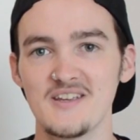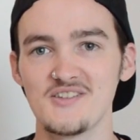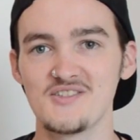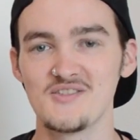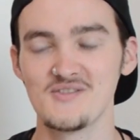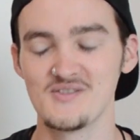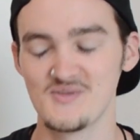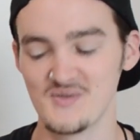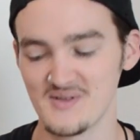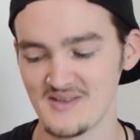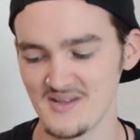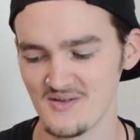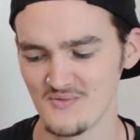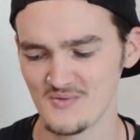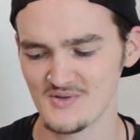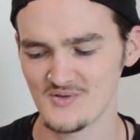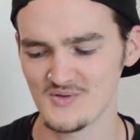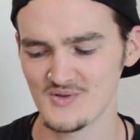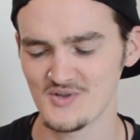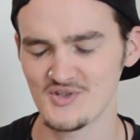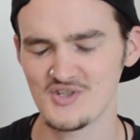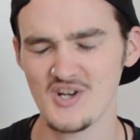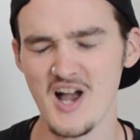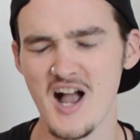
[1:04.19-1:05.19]
issues with it, which
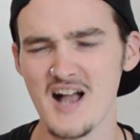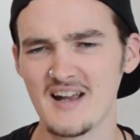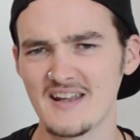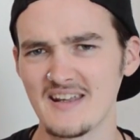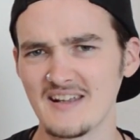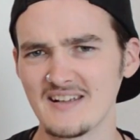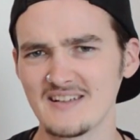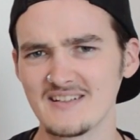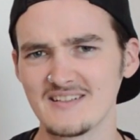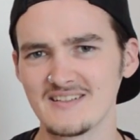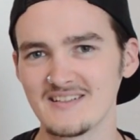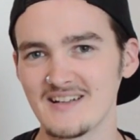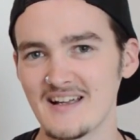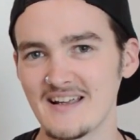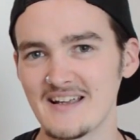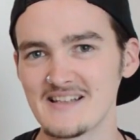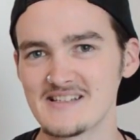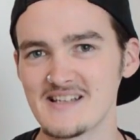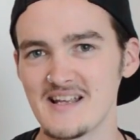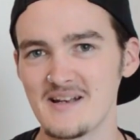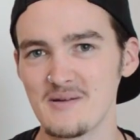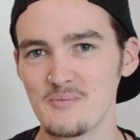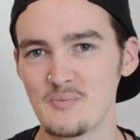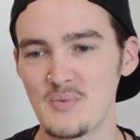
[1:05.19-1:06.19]
was shocking. I
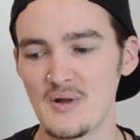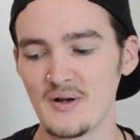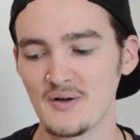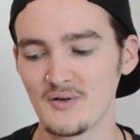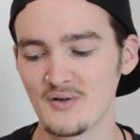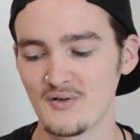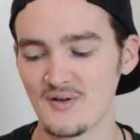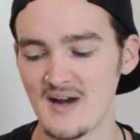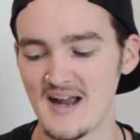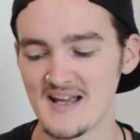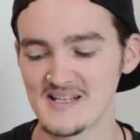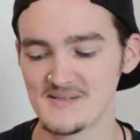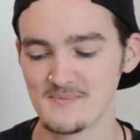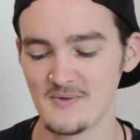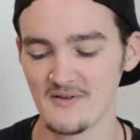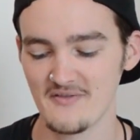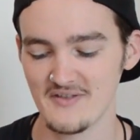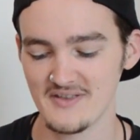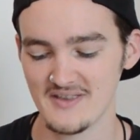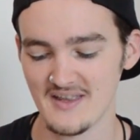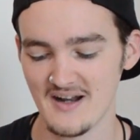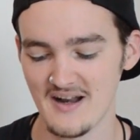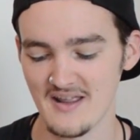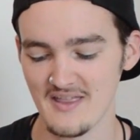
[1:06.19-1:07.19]
guess I had a better grasp of
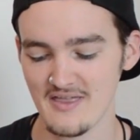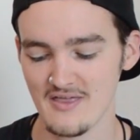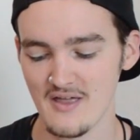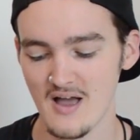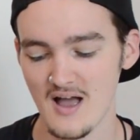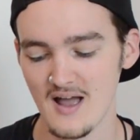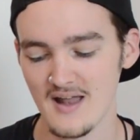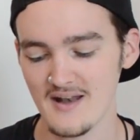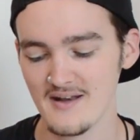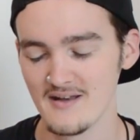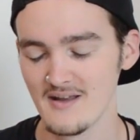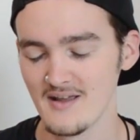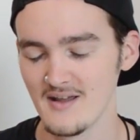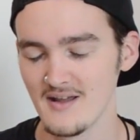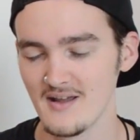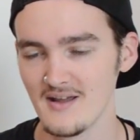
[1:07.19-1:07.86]
it than I thought.